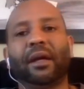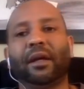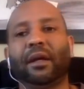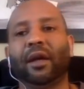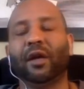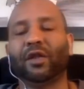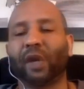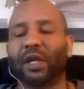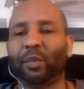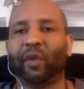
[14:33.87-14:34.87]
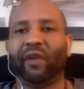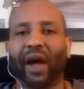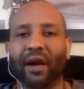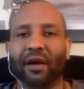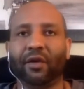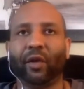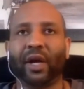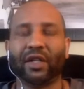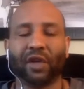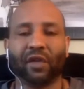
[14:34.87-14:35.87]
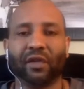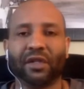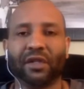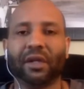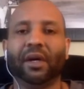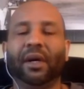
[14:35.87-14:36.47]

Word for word: you know so he's providing a direct service